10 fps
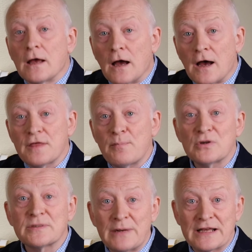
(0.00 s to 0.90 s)
Other
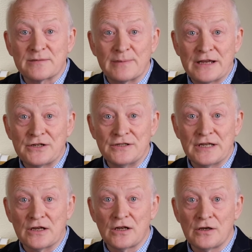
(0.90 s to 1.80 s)
possible explanations
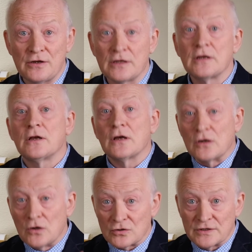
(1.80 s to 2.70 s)
include
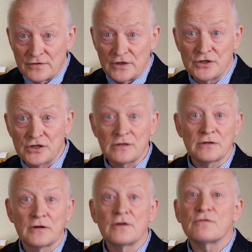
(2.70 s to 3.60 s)
loss aversion
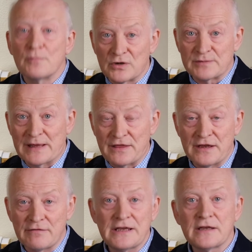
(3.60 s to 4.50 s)
from prospect
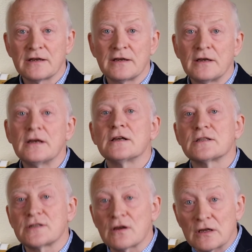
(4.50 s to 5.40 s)
theory,
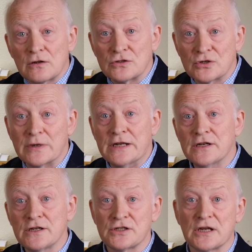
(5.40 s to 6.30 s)
psychological
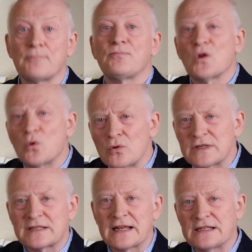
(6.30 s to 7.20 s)
inertia or the
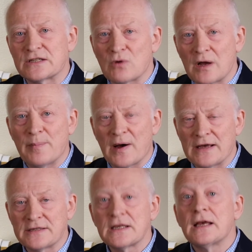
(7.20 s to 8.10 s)
status quo
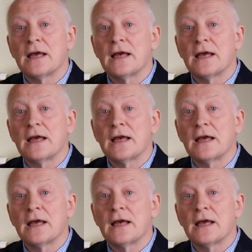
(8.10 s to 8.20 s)
bias,